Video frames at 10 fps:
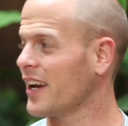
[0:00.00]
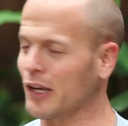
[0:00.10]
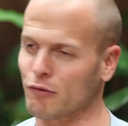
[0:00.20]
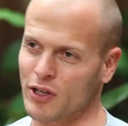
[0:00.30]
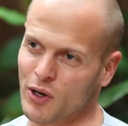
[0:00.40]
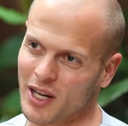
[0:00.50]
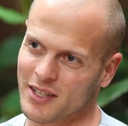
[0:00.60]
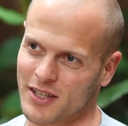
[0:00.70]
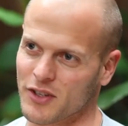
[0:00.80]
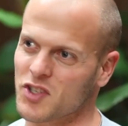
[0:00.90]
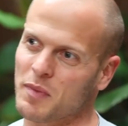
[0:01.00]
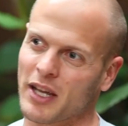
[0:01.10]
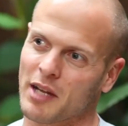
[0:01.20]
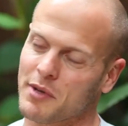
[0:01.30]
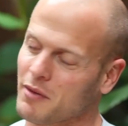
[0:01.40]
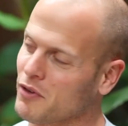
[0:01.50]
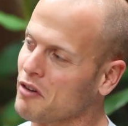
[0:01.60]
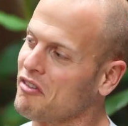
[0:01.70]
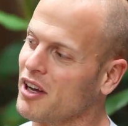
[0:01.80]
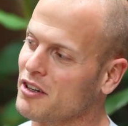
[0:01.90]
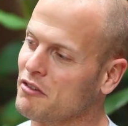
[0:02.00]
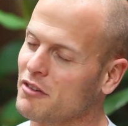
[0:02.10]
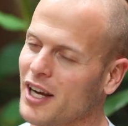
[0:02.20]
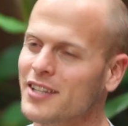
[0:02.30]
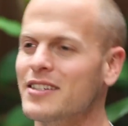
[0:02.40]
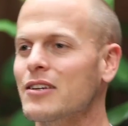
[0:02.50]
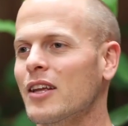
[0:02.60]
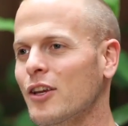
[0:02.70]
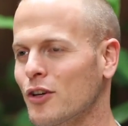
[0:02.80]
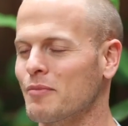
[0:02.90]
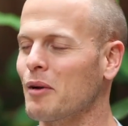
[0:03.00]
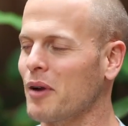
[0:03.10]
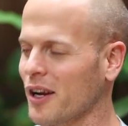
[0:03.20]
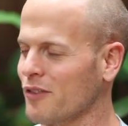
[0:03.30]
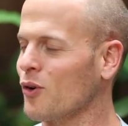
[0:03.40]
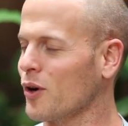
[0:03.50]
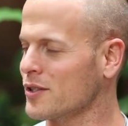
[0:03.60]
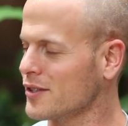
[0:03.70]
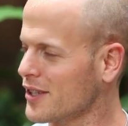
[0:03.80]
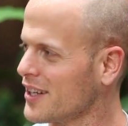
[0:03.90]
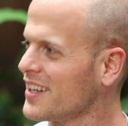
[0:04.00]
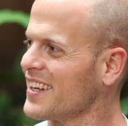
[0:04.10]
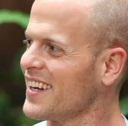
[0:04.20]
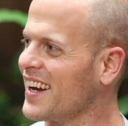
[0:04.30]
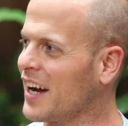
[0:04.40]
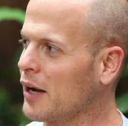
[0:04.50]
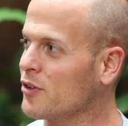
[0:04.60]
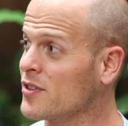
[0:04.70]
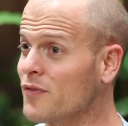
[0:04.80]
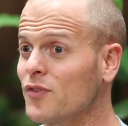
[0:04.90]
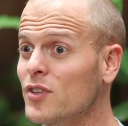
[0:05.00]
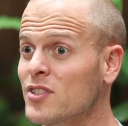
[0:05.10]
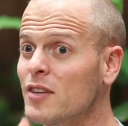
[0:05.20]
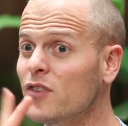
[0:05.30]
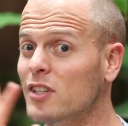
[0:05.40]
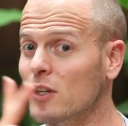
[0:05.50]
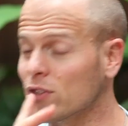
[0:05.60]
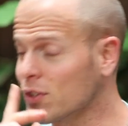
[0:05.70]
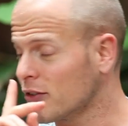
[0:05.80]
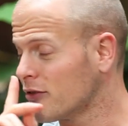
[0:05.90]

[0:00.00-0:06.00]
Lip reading: And Riojas out of Spain, I've become very fond of. I still like good Malbec, of course. Zinfandel, too.